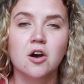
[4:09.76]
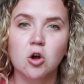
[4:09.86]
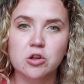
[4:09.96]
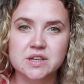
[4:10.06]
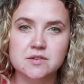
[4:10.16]

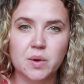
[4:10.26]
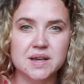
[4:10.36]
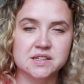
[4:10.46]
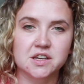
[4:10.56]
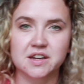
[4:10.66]
all the other
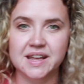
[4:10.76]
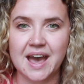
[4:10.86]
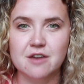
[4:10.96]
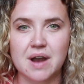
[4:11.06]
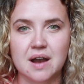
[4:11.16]
ways that you're going to
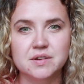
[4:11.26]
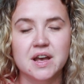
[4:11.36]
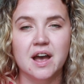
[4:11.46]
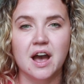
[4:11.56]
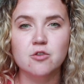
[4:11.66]
get around
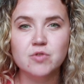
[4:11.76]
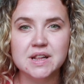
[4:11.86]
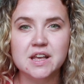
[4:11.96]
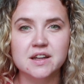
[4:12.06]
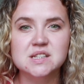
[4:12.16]
are
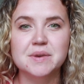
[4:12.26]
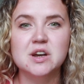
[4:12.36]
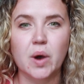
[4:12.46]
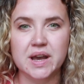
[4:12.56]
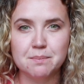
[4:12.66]
really going to be
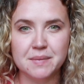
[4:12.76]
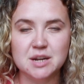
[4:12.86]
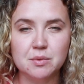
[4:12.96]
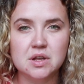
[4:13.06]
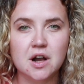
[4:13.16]
quite a
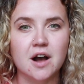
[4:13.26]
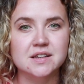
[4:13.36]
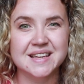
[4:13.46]
minimal cost.